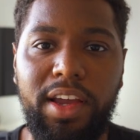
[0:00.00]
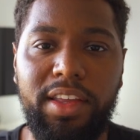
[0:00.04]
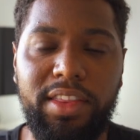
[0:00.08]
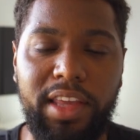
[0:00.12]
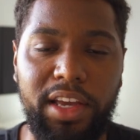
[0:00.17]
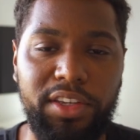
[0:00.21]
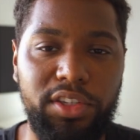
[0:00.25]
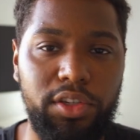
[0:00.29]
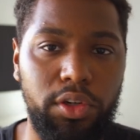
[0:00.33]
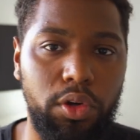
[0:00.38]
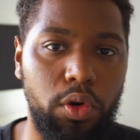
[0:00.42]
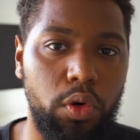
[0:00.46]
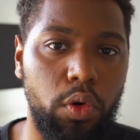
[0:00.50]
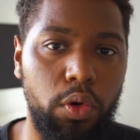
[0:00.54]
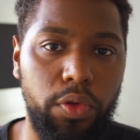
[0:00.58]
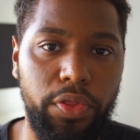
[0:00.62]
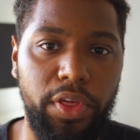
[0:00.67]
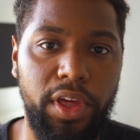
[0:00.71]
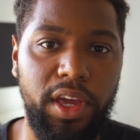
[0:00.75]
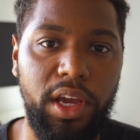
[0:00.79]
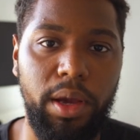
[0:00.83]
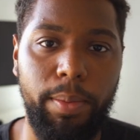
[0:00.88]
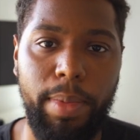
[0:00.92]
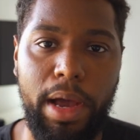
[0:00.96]
That's the cool
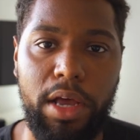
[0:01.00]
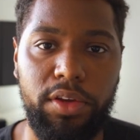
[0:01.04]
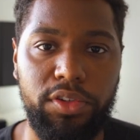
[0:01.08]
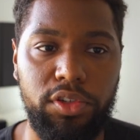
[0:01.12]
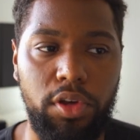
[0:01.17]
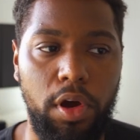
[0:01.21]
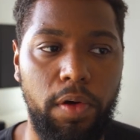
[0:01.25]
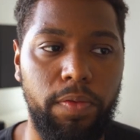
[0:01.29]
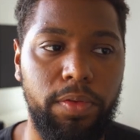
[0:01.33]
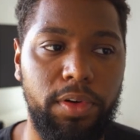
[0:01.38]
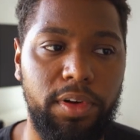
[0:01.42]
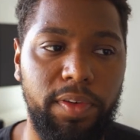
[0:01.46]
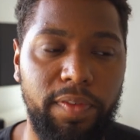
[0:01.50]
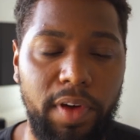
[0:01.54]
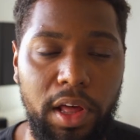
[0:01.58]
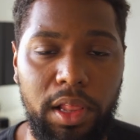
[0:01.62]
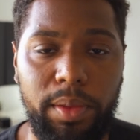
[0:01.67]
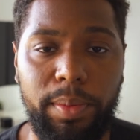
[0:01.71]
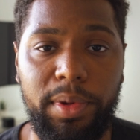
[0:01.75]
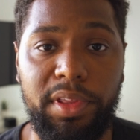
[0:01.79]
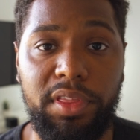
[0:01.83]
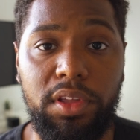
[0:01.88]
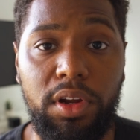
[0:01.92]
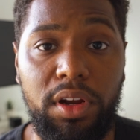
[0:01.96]
thing about software
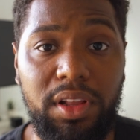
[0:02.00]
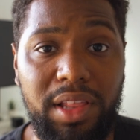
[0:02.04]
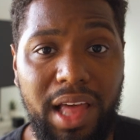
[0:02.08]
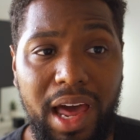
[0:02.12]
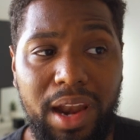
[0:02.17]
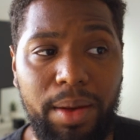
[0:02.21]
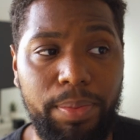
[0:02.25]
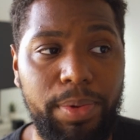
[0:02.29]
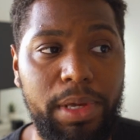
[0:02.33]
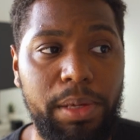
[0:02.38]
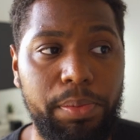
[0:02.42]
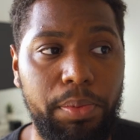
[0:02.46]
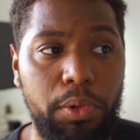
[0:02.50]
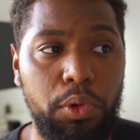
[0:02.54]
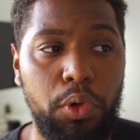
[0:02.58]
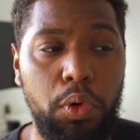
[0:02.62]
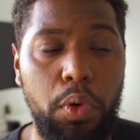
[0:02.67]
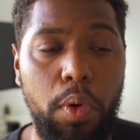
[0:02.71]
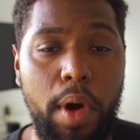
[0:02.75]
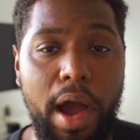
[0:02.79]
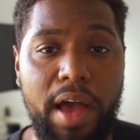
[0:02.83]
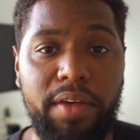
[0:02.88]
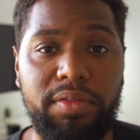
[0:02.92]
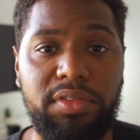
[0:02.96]
development. There are a lot of people
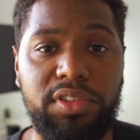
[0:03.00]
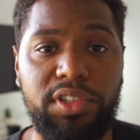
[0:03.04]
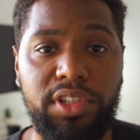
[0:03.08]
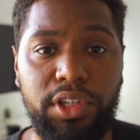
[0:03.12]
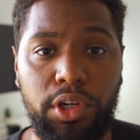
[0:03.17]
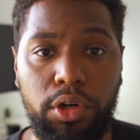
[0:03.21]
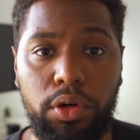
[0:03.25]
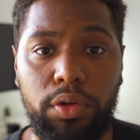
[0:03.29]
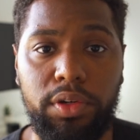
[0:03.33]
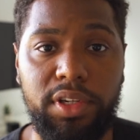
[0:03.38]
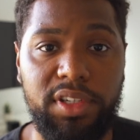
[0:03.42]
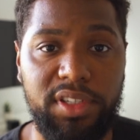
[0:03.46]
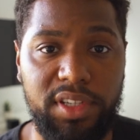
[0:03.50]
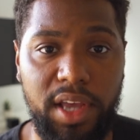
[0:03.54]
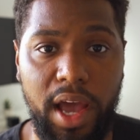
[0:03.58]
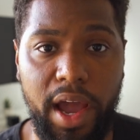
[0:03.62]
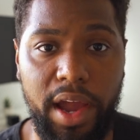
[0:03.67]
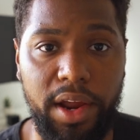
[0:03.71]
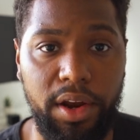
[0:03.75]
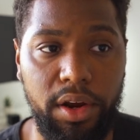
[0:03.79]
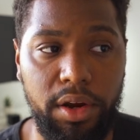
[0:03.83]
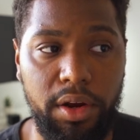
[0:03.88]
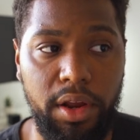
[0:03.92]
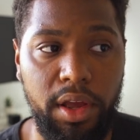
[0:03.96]
who have zero
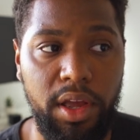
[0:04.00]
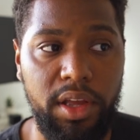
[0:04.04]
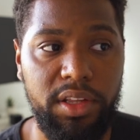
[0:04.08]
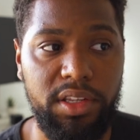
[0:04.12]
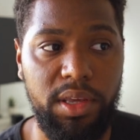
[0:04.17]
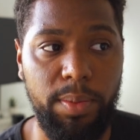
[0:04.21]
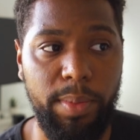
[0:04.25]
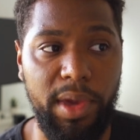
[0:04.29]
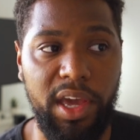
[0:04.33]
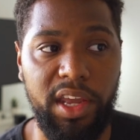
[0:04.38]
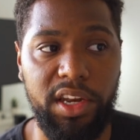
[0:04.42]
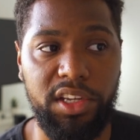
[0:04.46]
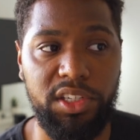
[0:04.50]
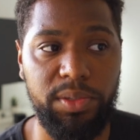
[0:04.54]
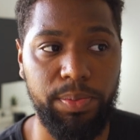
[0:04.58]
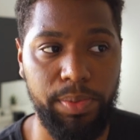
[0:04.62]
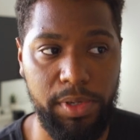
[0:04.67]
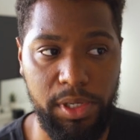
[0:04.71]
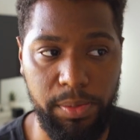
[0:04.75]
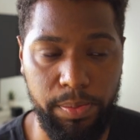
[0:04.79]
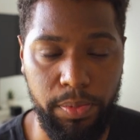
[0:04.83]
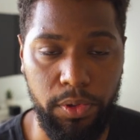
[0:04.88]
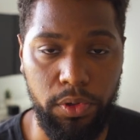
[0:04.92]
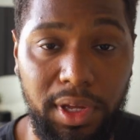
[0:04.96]
desire to manage
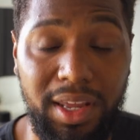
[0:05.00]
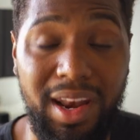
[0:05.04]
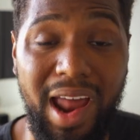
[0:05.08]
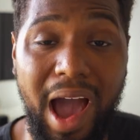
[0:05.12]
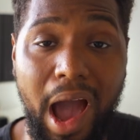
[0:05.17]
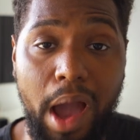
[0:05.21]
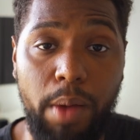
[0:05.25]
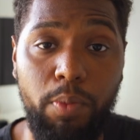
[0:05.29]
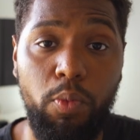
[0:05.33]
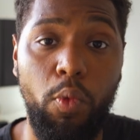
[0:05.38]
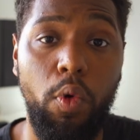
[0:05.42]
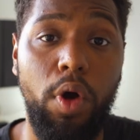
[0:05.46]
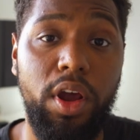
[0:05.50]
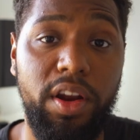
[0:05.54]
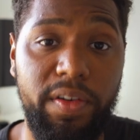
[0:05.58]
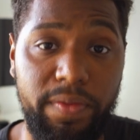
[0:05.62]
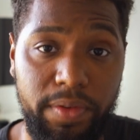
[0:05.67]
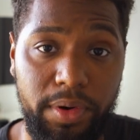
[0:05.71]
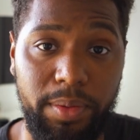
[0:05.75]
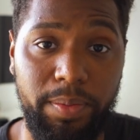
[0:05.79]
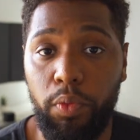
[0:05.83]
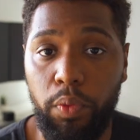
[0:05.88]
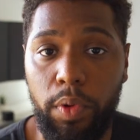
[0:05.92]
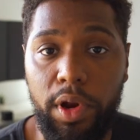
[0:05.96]
people, and I'm one of
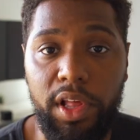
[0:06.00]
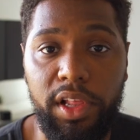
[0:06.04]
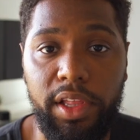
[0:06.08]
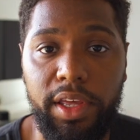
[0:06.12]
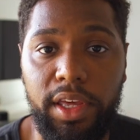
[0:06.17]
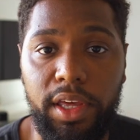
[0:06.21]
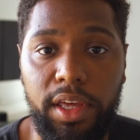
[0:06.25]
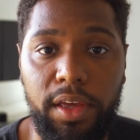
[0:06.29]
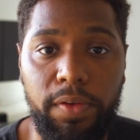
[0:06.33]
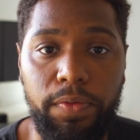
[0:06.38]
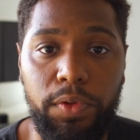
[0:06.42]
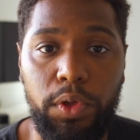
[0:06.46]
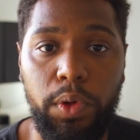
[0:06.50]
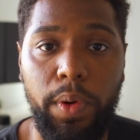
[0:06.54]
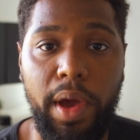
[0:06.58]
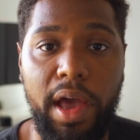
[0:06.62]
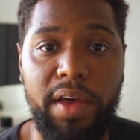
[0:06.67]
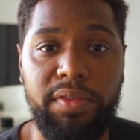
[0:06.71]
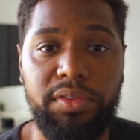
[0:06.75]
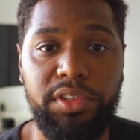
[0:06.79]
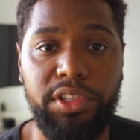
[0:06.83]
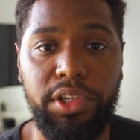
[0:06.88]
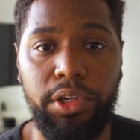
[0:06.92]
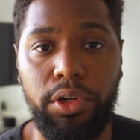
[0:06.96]
them. Really, if you
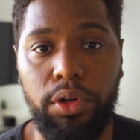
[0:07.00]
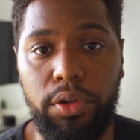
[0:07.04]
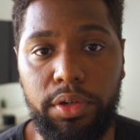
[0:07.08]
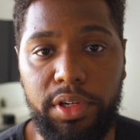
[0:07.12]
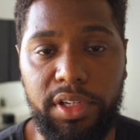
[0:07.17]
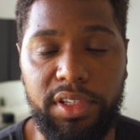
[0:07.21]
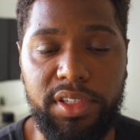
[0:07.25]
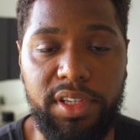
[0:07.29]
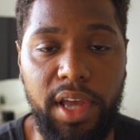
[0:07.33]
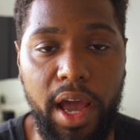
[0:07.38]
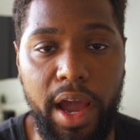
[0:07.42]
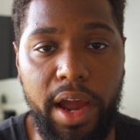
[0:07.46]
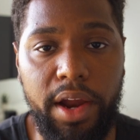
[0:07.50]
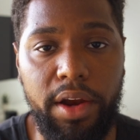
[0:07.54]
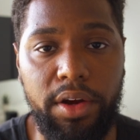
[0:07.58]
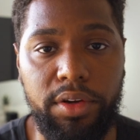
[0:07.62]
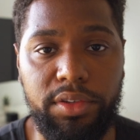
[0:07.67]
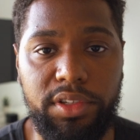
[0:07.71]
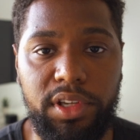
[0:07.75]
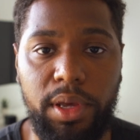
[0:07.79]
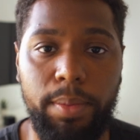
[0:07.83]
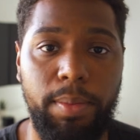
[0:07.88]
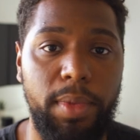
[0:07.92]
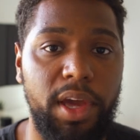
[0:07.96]
have zero desire
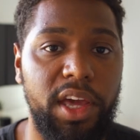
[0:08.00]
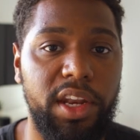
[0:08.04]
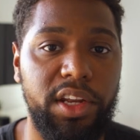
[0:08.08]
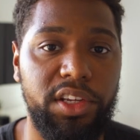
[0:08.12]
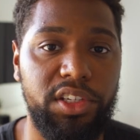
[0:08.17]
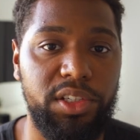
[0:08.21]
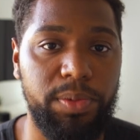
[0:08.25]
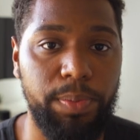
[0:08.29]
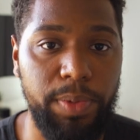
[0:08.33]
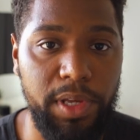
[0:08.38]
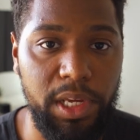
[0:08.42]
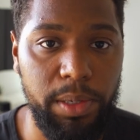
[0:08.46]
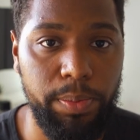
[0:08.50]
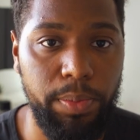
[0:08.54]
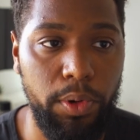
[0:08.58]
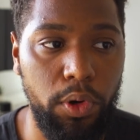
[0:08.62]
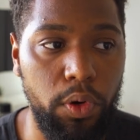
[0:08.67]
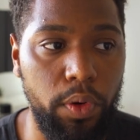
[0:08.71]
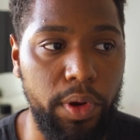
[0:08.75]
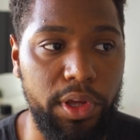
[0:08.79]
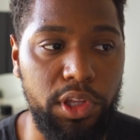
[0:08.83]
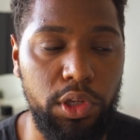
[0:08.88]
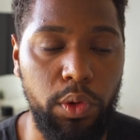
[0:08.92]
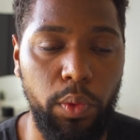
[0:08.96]
to manage
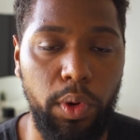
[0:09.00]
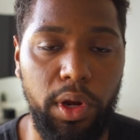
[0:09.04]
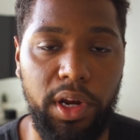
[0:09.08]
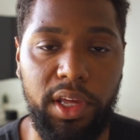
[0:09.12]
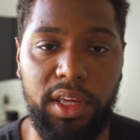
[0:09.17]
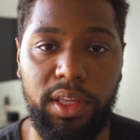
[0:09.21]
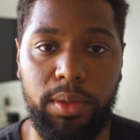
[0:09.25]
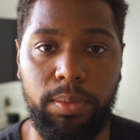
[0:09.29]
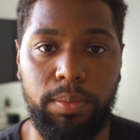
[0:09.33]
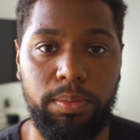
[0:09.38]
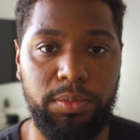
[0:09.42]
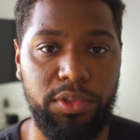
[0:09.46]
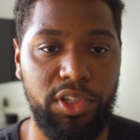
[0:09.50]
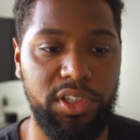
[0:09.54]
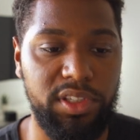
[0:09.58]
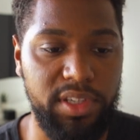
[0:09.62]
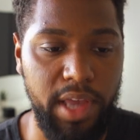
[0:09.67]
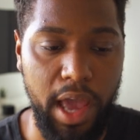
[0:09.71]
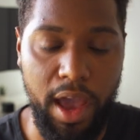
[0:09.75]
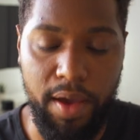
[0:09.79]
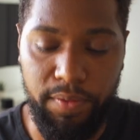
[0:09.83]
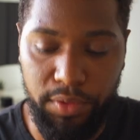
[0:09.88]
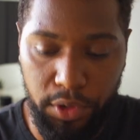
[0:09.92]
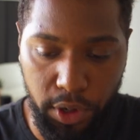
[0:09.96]
people and you want to just
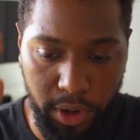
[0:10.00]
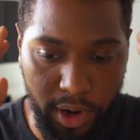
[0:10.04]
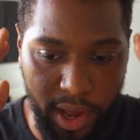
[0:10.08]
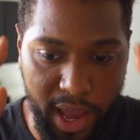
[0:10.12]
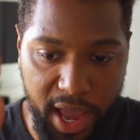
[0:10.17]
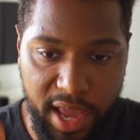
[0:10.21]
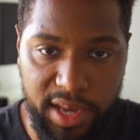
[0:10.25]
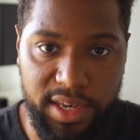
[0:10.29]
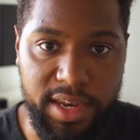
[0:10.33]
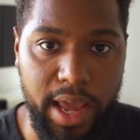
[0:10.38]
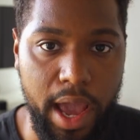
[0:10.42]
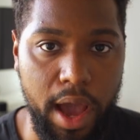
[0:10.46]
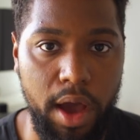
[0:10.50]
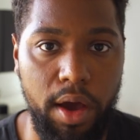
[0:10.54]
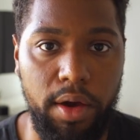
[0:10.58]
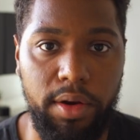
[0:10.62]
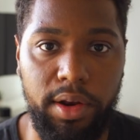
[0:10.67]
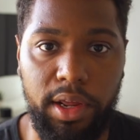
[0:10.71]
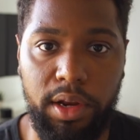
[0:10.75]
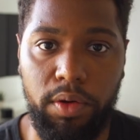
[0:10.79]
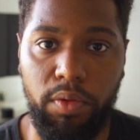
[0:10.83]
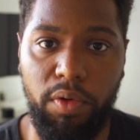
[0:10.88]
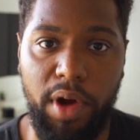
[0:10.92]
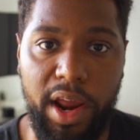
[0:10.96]
have your head
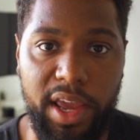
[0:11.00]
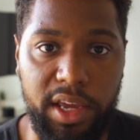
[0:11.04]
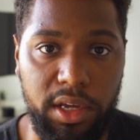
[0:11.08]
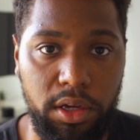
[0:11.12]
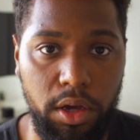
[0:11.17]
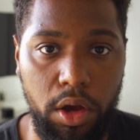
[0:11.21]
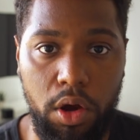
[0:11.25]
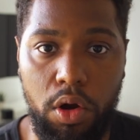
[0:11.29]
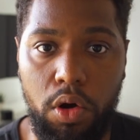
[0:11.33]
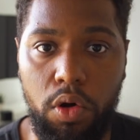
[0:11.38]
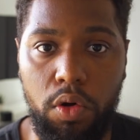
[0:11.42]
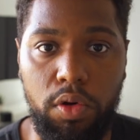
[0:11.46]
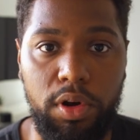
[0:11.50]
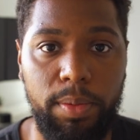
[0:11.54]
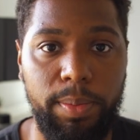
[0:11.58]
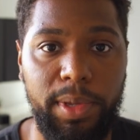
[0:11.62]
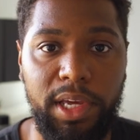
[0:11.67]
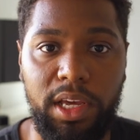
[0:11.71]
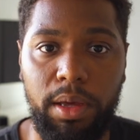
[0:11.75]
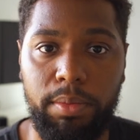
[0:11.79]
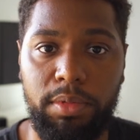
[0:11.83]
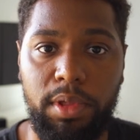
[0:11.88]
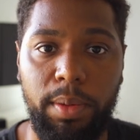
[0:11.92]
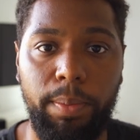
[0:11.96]
down and write code and
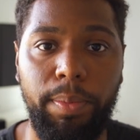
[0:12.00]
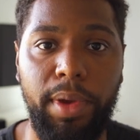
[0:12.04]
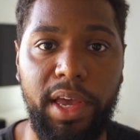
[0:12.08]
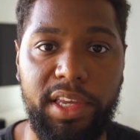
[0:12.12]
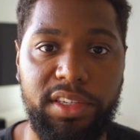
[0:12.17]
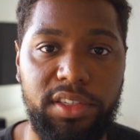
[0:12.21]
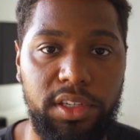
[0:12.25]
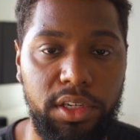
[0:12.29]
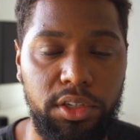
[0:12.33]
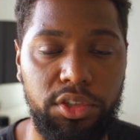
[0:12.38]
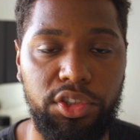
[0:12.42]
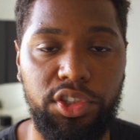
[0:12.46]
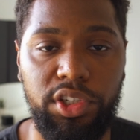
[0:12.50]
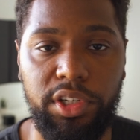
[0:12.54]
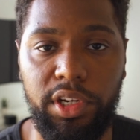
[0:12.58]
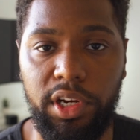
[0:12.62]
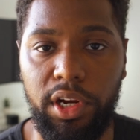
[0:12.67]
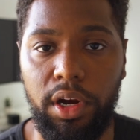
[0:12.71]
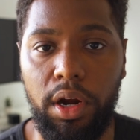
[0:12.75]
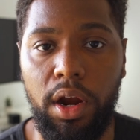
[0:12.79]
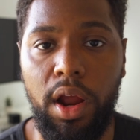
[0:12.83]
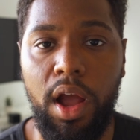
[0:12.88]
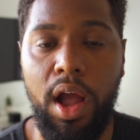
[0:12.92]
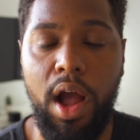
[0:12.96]
become the best
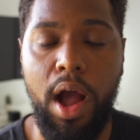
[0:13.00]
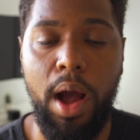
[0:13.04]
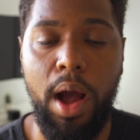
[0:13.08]
engineer